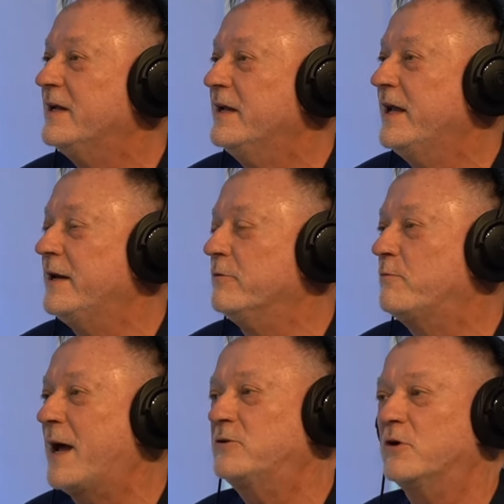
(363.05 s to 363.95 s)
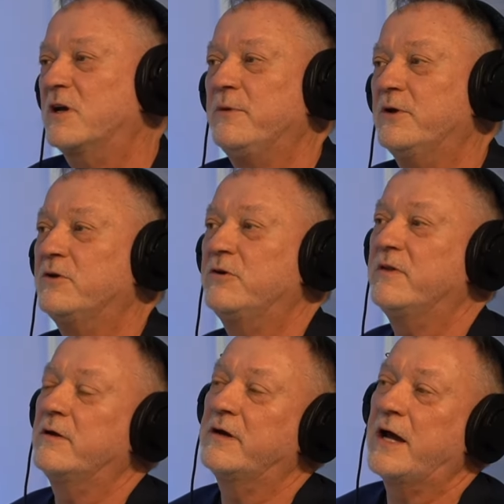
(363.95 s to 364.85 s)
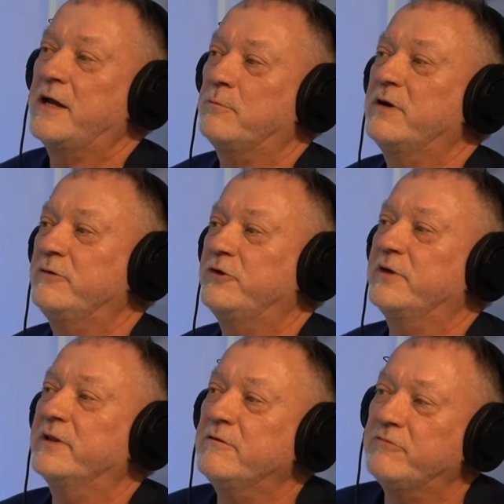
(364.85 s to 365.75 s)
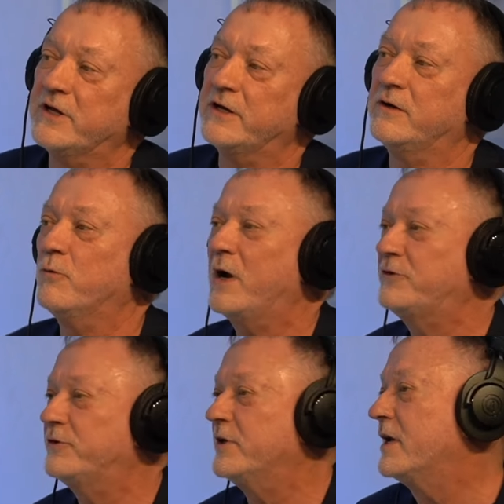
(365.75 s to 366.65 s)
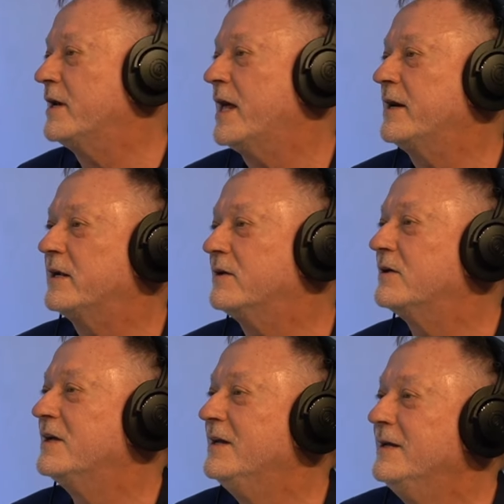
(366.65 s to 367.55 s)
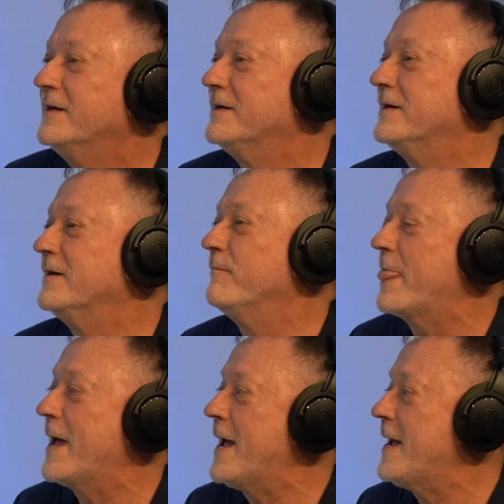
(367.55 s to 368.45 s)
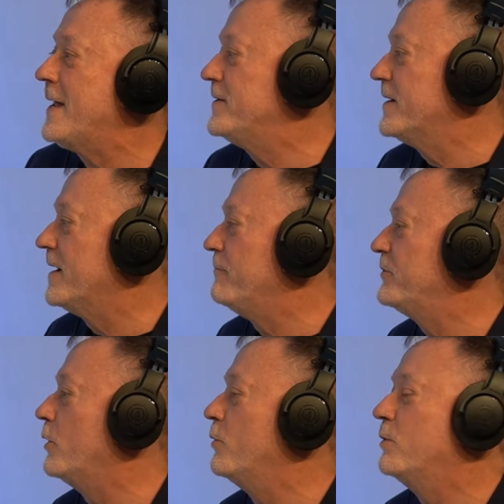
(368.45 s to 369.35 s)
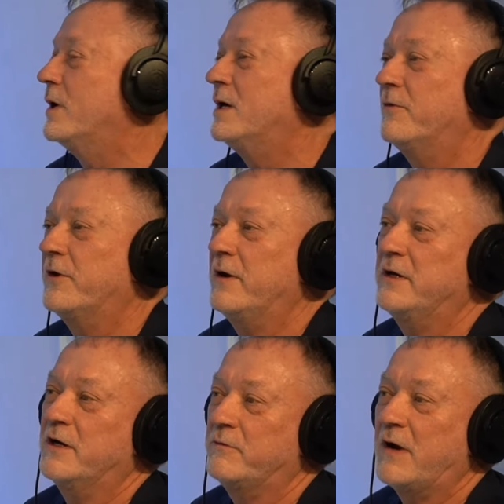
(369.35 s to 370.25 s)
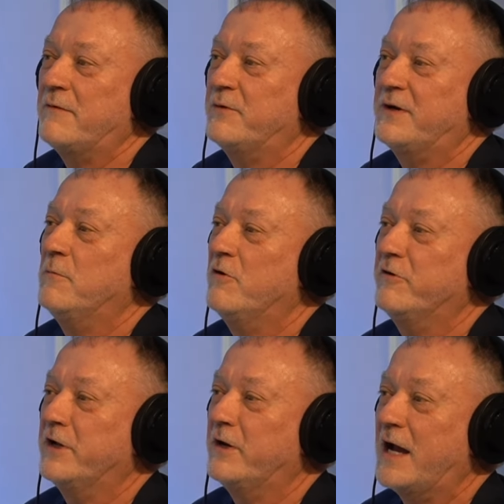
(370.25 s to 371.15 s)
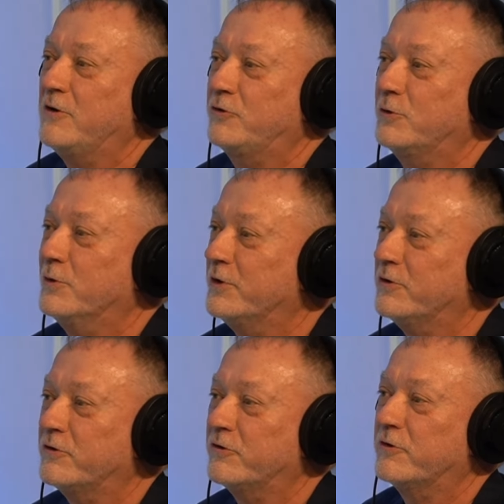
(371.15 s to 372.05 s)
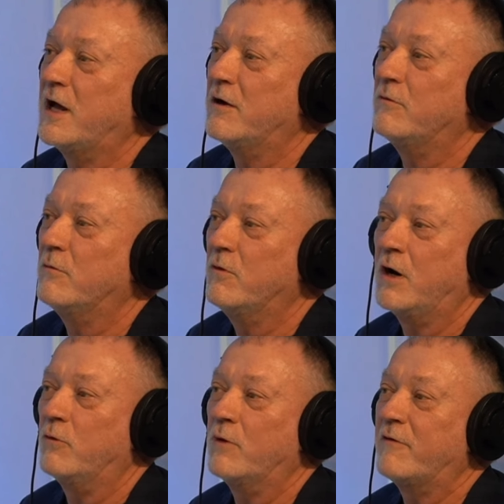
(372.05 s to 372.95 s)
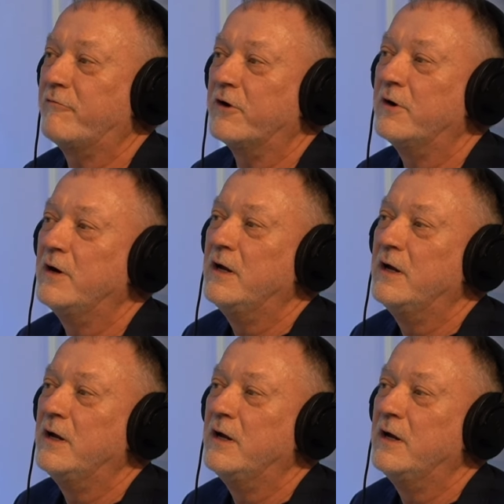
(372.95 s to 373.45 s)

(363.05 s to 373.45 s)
Okay, and it was back to a community that I had previously lived in in Weston, Connecticut, um, and um, so uh, the, you know, moving in high school years is a lot uh, rougher.